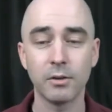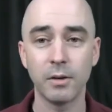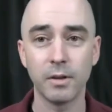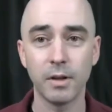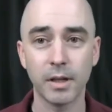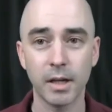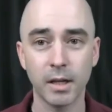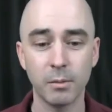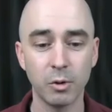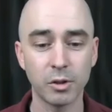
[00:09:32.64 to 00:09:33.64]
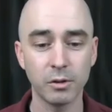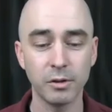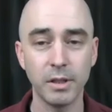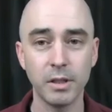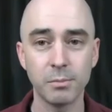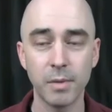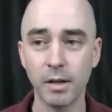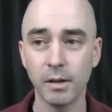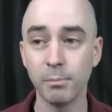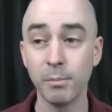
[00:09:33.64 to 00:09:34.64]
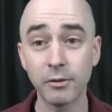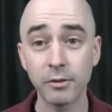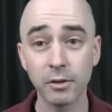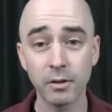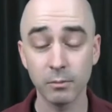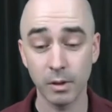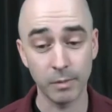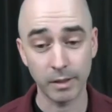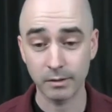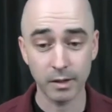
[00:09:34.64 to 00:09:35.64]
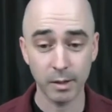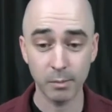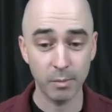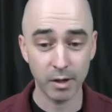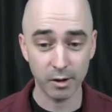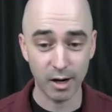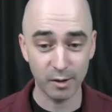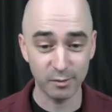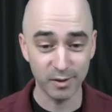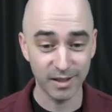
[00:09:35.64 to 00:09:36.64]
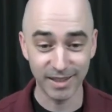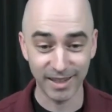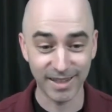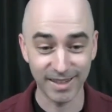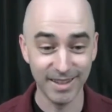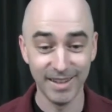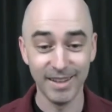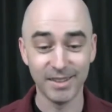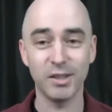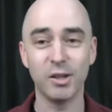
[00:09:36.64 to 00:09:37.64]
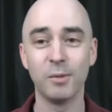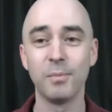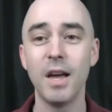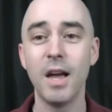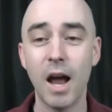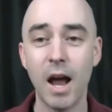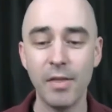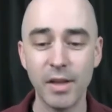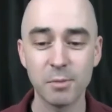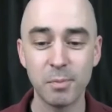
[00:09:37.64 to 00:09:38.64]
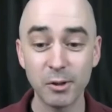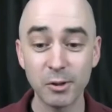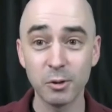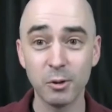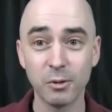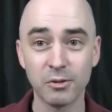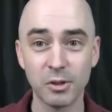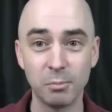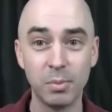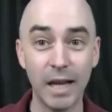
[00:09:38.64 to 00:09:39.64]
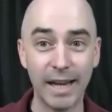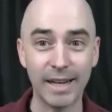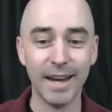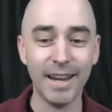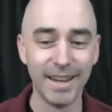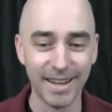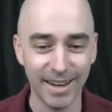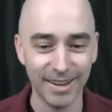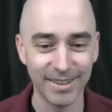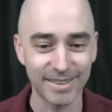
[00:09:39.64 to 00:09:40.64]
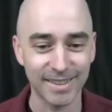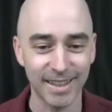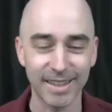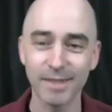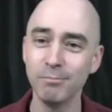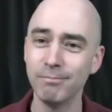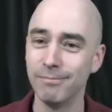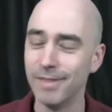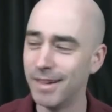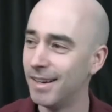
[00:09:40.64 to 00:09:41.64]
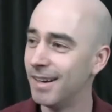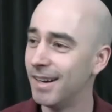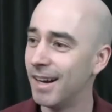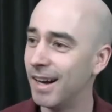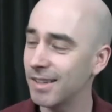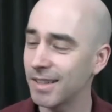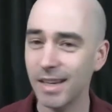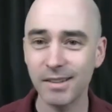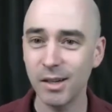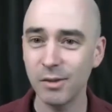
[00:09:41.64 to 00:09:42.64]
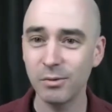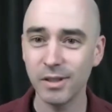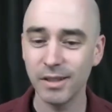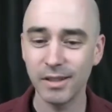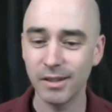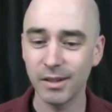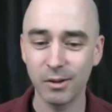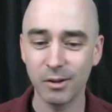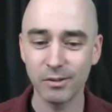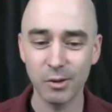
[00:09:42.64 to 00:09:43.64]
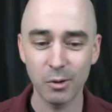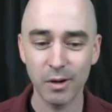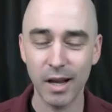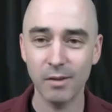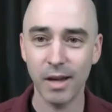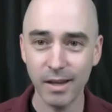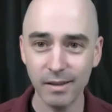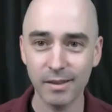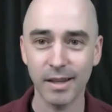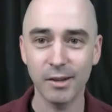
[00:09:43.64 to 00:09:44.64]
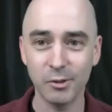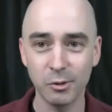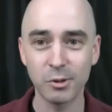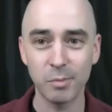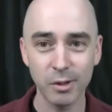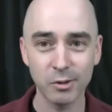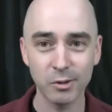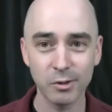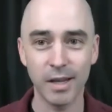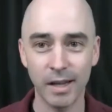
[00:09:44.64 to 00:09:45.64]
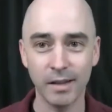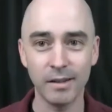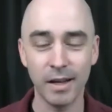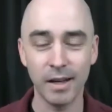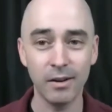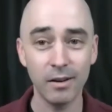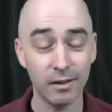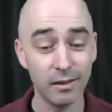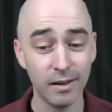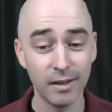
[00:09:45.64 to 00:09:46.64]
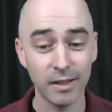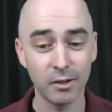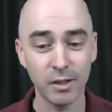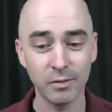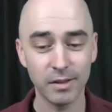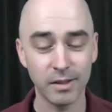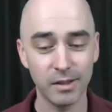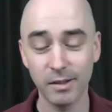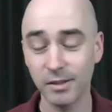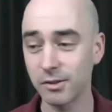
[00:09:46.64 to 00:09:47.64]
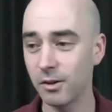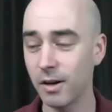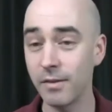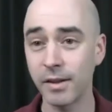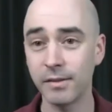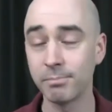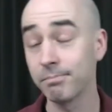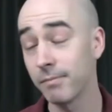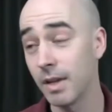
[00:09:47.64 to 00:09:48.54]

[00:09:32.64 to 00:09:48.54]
I feel like I get emotional needs met. And mental, well, I'm like studying my butt off. So, and then spiritual was just blank. I was just like, I was like, I definitely, don't have anything I do spiritually at all, and then